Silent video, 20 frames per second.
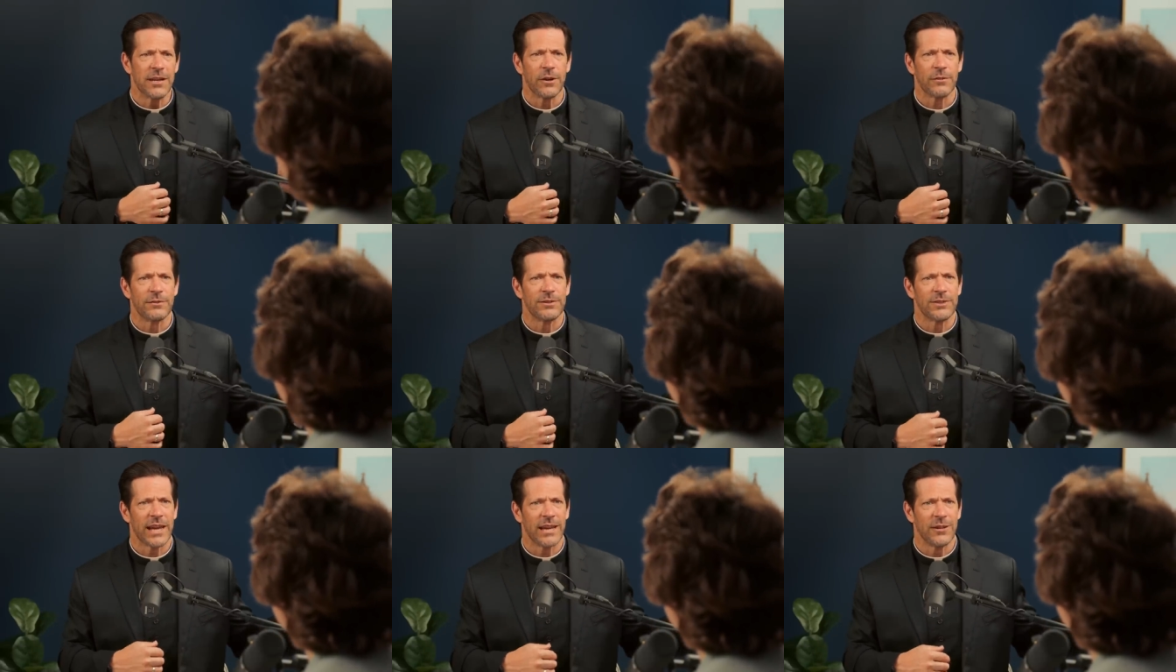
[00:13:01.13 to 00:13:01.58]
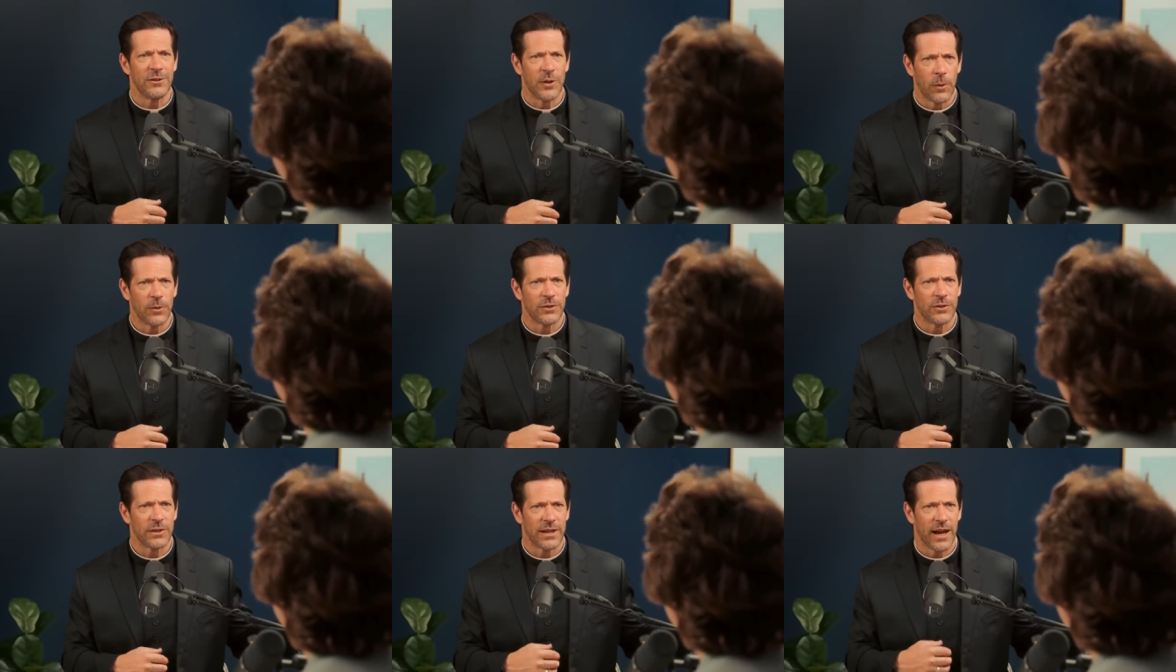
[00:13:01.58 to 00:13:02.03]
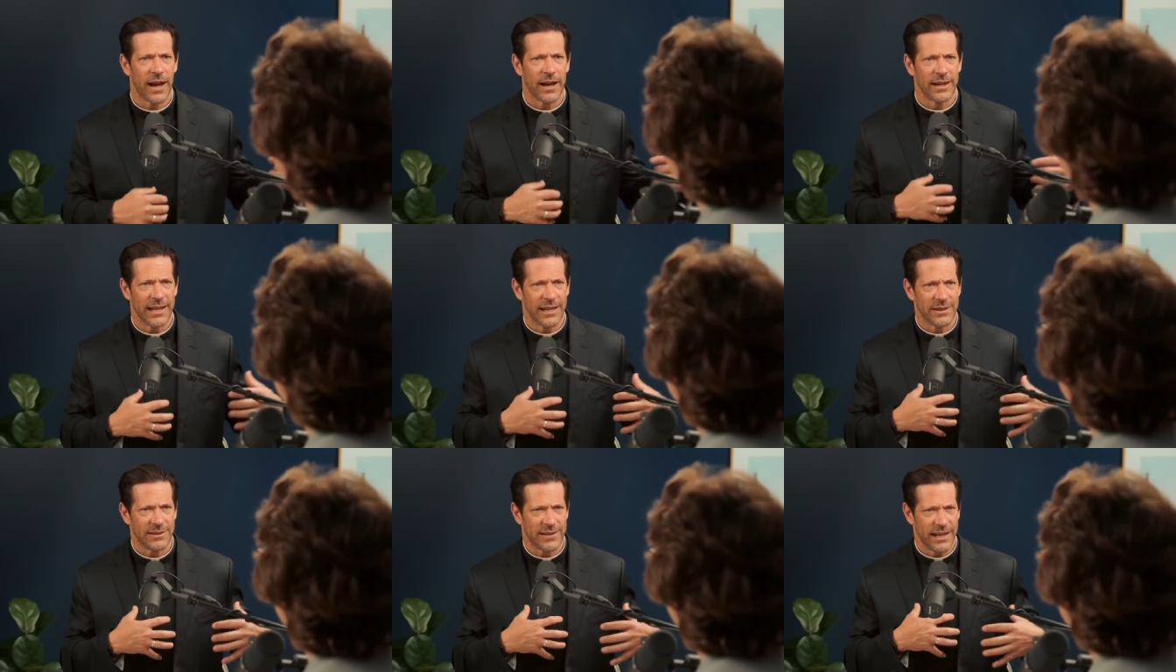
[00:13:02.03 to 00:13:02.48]
of saying no to
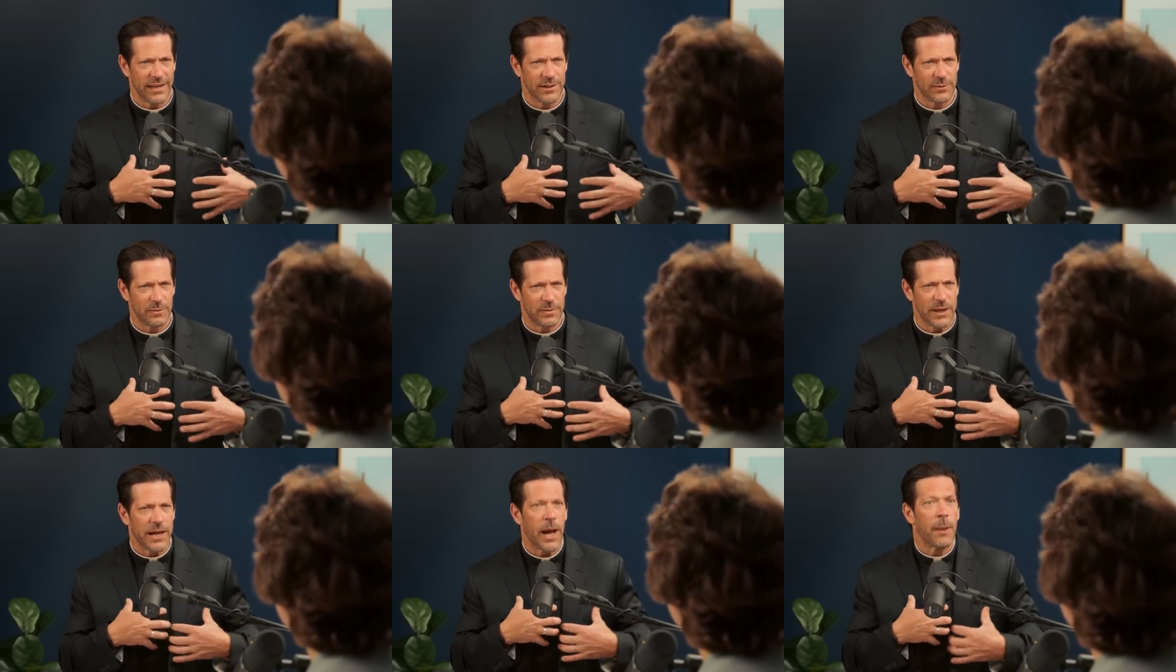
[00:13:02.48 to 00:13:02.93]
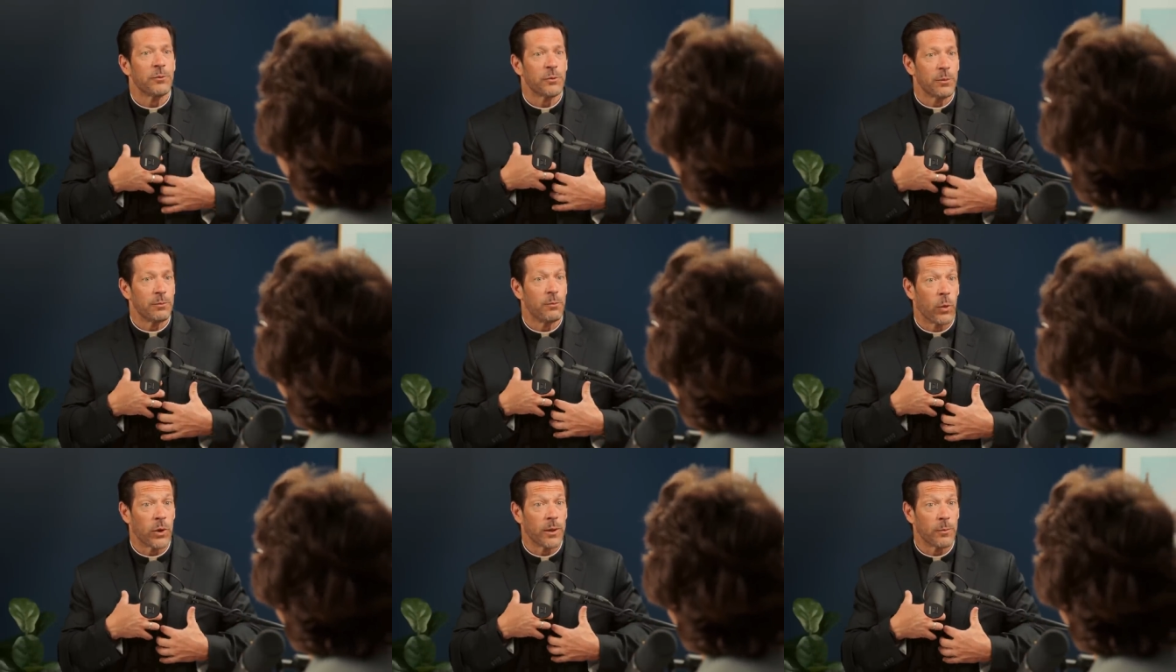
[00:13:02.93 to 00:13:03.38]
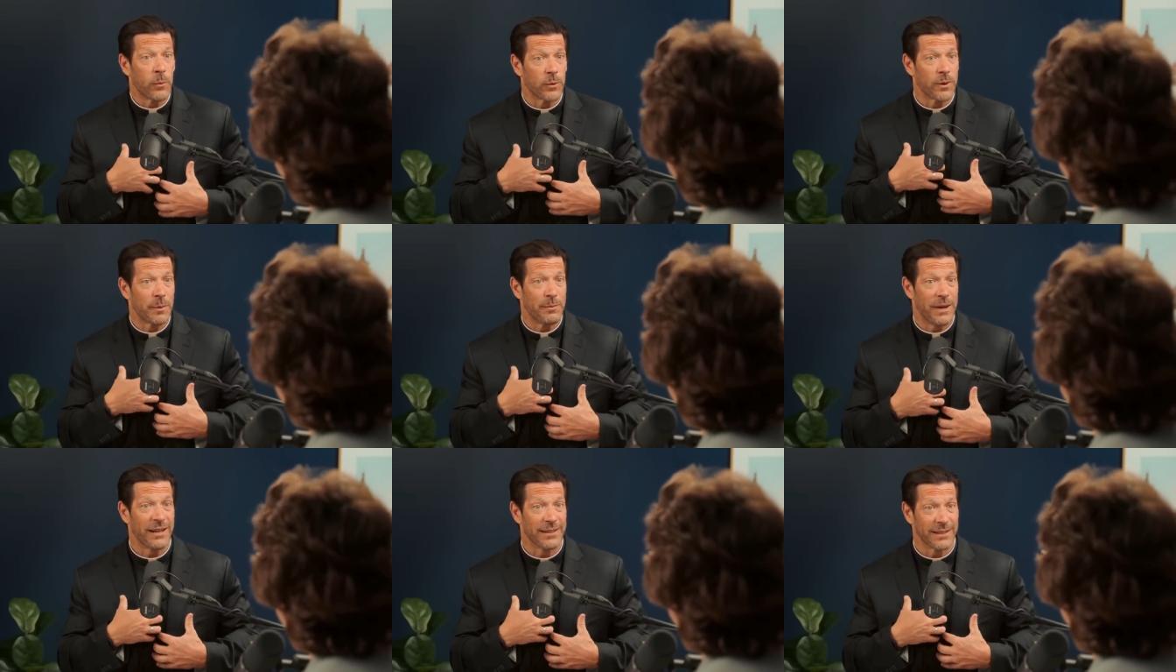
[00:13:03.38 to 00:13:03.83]
god is is becomes more and more
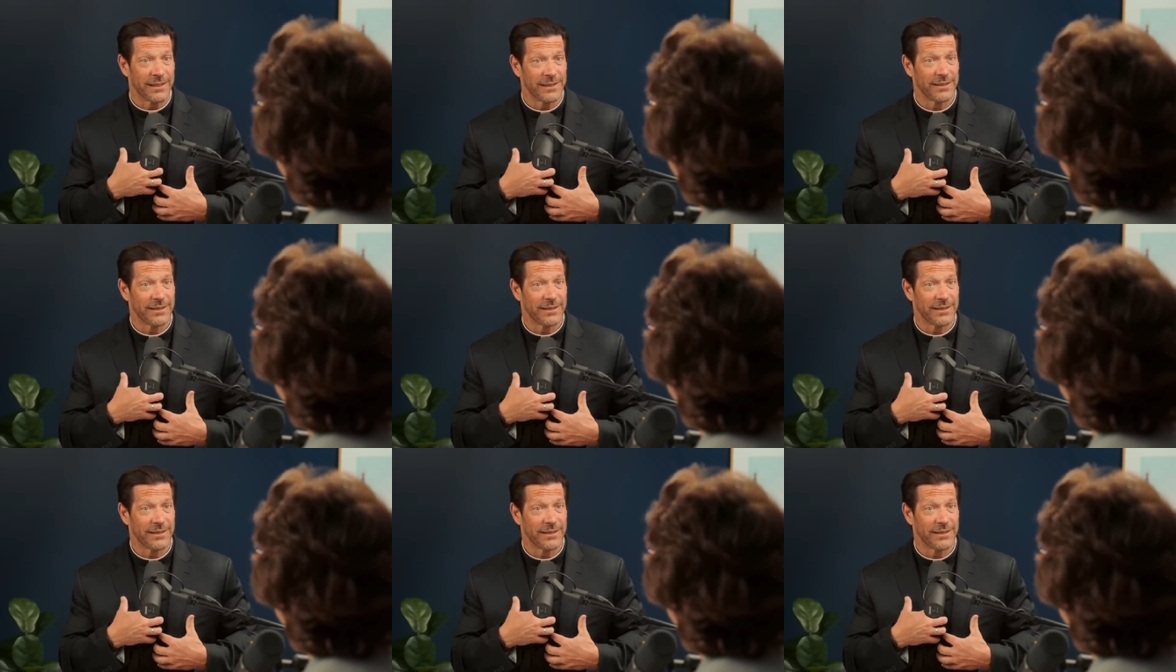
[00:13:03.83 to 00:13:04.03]
repellent